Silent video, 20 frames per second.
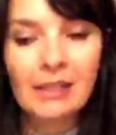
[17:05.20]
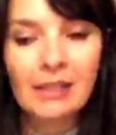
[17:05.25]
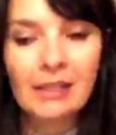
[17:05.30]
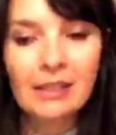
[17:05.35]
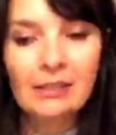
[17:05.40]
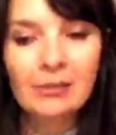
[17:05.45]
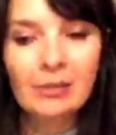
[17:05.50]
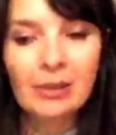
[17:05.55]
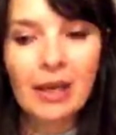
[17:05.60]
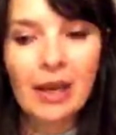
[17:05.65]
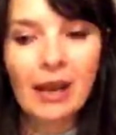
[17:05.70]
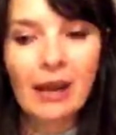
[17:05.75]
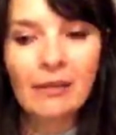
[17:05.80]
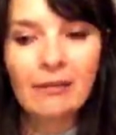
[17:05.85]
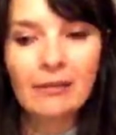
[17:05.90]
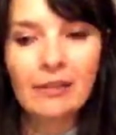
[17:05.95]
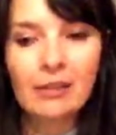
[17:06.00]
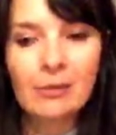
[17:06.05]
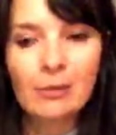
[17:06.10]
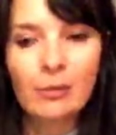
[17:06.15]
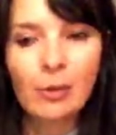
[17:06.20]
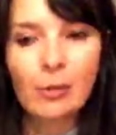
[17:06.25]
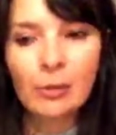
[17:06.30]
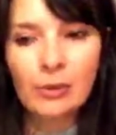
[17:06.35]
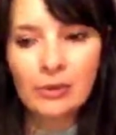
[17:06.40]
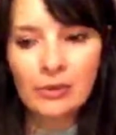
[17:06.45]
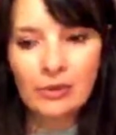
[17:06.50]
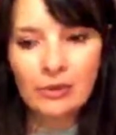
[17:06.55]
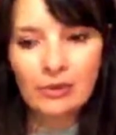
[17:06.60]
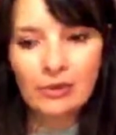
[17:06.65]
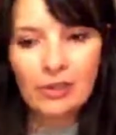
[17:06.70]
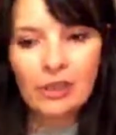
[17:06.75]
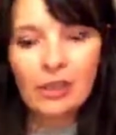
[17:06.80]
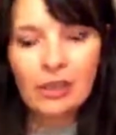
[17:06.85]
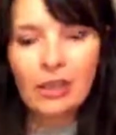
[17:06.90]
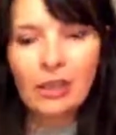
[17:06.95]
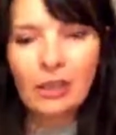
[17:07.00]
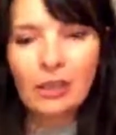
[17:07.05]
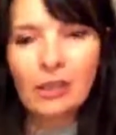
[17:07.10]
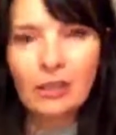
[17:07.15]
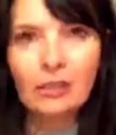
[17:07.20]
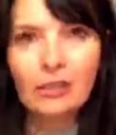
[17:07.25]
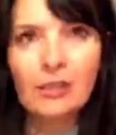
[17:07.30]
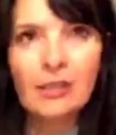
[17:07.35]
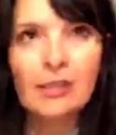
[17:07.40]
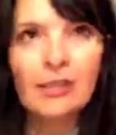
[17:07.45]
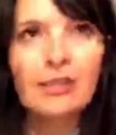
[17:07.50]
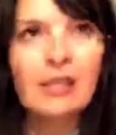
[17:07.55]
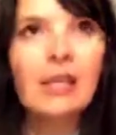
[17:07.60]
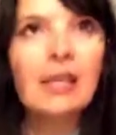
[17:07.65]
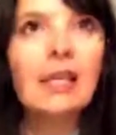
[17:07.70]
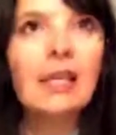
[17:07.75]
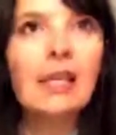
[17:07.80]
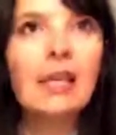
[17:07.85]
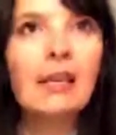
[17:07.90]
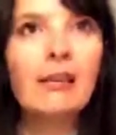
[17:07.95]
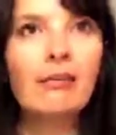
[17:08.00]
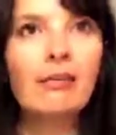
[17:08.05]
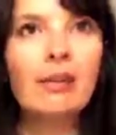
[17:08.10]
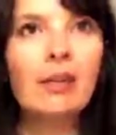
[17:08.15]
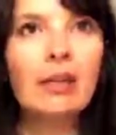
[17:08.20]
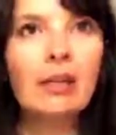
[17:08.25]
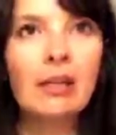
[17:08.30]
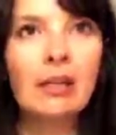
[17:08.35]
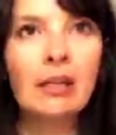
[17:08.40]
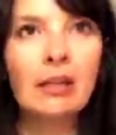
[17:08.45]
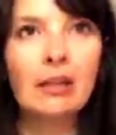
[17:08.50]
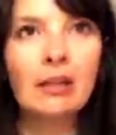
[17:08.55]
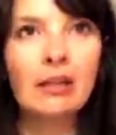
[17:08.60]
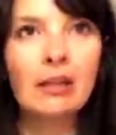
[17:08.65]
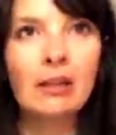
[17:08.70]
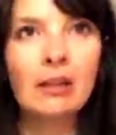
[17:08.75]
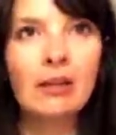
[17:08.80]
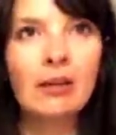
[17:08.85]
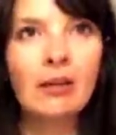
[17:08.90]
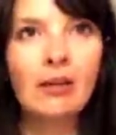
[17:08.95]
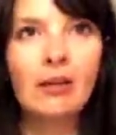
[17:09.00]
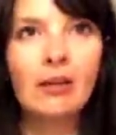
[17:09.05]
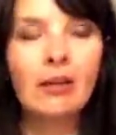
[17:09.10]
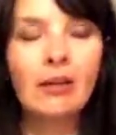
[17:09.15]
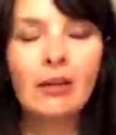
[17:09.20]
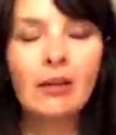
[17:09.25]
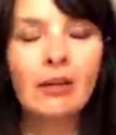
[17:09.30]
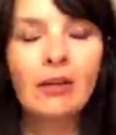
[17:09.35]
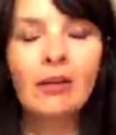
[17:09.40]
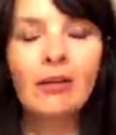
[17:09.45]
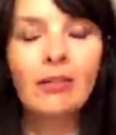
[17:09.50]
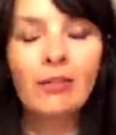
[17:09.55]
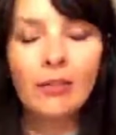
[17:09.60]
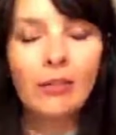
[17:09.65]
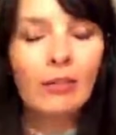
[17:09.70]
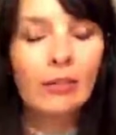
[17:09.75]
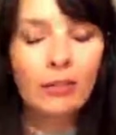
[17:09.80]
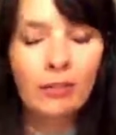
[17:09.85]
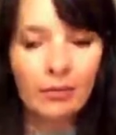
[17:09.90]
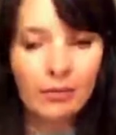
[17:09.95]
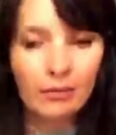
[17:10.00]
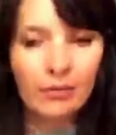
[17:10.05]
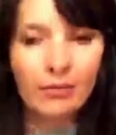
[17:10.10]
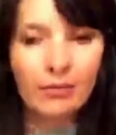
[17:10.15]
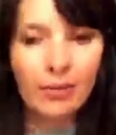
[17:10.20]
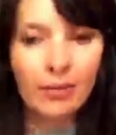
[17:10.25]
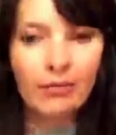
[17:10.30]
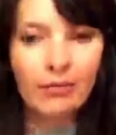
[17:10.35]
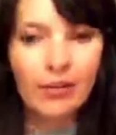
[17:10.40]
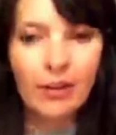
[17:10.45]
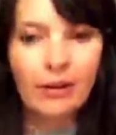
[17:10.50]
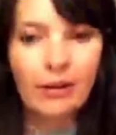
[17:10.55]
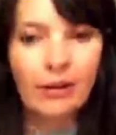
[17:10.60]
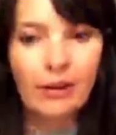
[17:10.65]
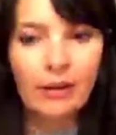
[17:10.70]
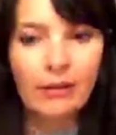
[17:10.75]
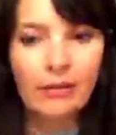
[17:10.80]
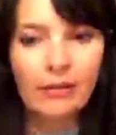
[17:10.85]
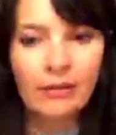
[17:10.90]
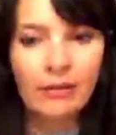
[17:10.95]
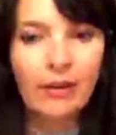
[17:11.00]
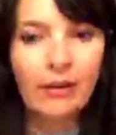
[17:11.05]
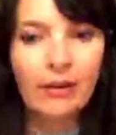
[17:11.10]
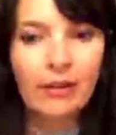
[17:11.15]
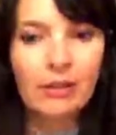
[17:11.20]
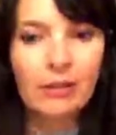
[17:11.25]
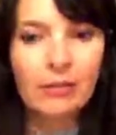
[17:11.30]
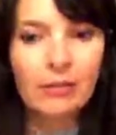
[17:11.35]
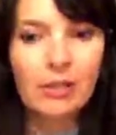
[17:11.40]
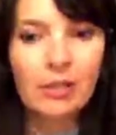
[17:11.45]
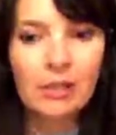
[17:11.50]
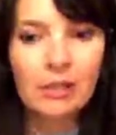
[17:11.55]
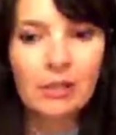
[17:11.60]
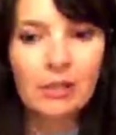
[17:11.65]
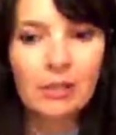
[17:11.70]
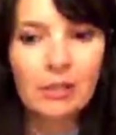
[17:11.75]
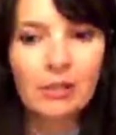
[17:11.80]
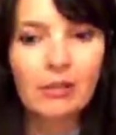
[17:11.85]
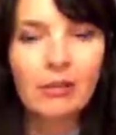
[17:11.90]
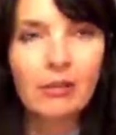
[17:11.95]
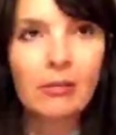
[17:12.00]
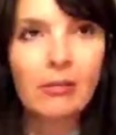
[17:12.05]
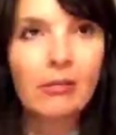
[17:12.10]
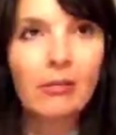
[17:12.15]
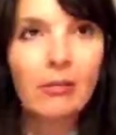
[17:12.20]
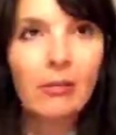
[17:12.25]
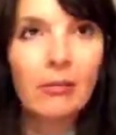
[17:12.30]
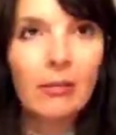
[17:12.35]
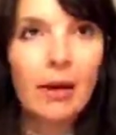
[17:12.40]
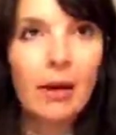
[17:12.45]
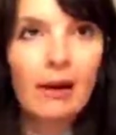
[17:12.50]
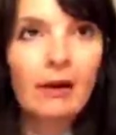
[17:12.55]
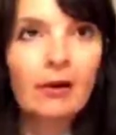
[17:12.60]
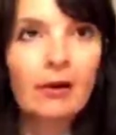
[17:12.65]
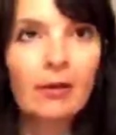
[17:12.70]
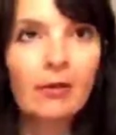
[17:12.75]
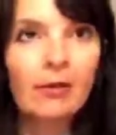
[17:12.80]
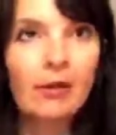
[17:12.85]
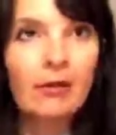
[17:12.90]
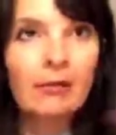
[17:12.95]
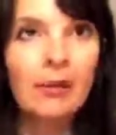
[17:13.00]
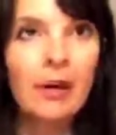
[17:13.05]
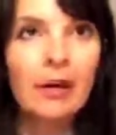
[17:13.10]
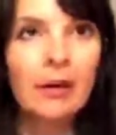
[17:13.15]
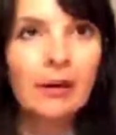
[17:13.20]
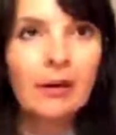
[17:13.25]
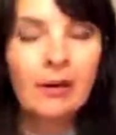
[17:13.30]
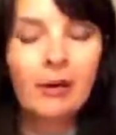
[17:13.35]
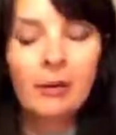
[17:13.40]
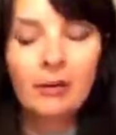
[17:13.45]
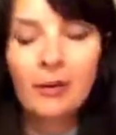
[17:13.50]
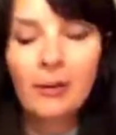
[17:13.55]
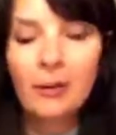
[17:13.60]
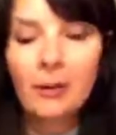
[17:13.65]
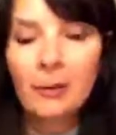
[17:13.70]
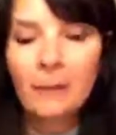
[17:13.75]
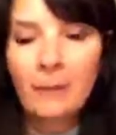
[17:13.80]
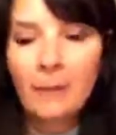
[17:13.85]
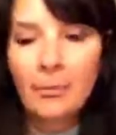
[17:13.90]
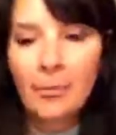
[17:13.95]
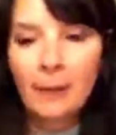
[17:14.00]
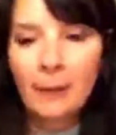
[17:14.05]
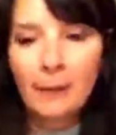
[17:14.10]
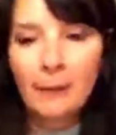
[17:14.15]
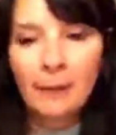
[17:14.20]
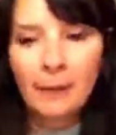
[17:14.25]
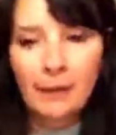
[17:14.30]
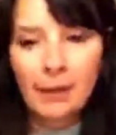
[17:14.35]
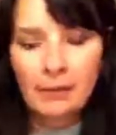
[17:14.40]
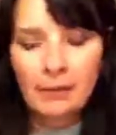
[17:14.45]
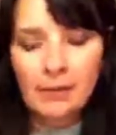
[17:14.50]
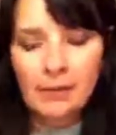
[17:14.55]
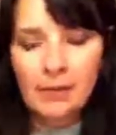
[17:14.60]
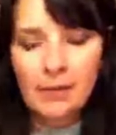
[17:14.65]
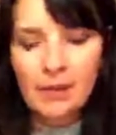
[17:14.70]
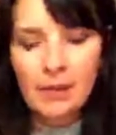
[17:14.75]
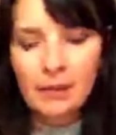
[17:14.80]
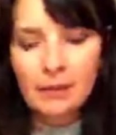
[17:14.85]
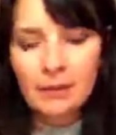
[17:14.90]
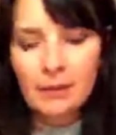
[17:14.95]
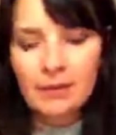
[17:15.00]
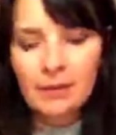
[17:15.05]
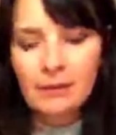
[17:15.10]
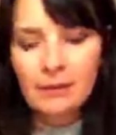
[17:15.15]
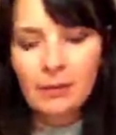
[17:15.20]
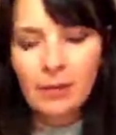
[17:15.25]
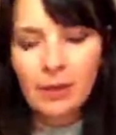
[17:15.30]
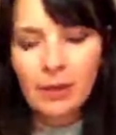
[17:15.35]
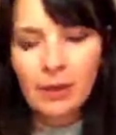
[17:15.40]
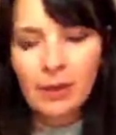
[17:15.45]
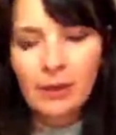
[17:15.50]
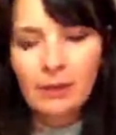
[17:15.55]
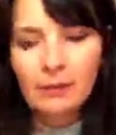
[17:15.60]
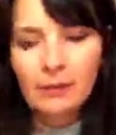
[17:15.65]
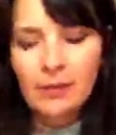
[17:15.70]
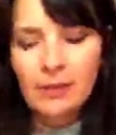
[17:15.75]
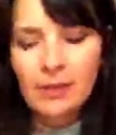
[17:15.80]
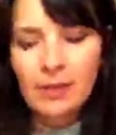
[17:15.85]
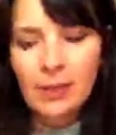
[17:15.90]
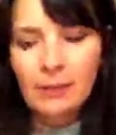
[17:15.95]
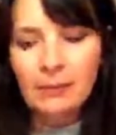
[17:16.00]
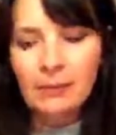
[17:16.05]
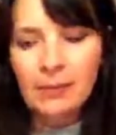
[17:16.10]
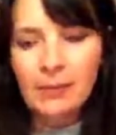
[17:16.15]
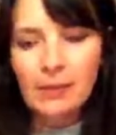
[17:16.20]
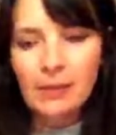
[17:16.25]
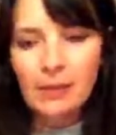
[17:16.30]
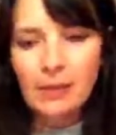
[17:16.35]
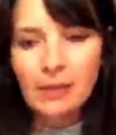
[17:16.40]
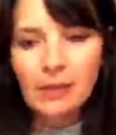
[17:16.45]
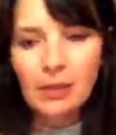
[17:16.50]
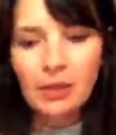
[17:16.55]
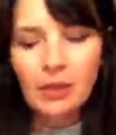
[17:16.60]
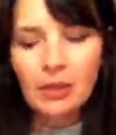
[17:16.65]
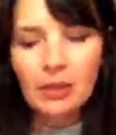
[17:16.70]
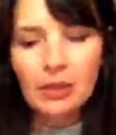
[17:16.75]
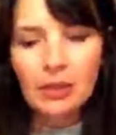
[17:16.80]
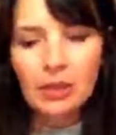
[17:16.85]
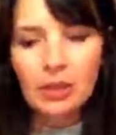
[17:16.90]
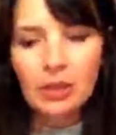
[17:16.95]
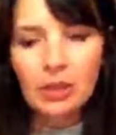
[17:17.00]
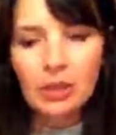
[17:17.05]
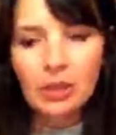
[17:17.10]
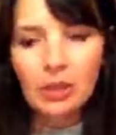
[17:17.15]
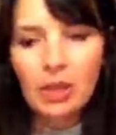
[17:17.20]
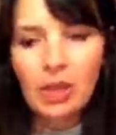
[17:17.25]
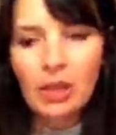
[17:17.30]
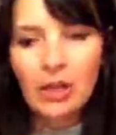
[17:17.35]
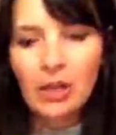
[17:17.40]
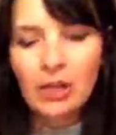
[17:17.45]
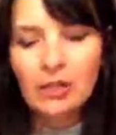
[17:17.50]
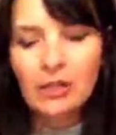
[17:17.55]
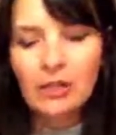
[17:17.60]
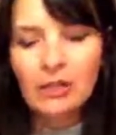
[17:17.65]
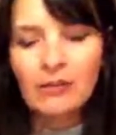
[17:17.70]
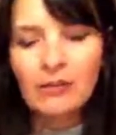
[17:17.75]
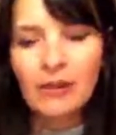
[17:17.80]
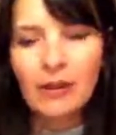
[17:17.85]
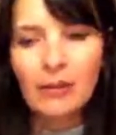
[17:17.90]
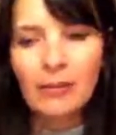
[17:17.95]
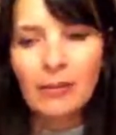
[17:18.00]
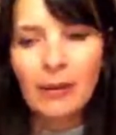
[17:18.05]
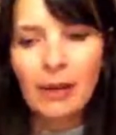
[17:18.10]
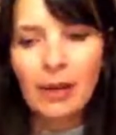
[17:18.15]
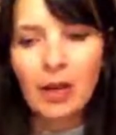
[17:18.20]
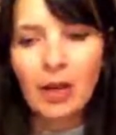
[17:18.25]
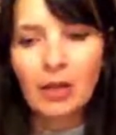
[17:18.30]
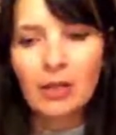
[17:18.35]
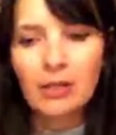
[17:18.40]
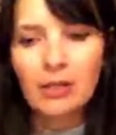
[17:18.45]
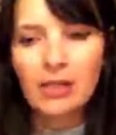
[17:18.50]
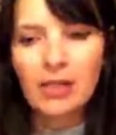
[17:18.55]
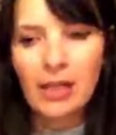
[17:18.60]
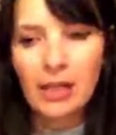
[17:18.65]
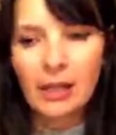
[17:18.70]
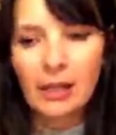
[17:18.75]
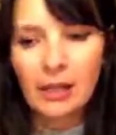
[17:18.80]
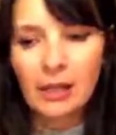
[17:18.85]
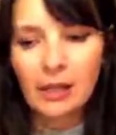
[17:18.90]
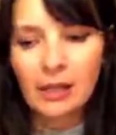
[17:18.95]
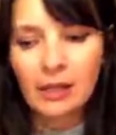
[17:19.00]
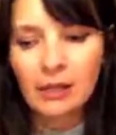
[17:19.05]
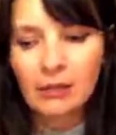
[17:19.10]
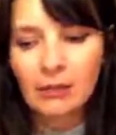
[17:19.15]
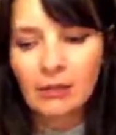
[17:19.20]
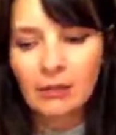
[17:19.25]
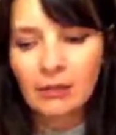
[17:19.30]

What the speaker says: just would have these moments of just like sinking feeling, like for various reasons, macro and micro. But I was walking up the steps in the cottage, and I just felt my heart sink.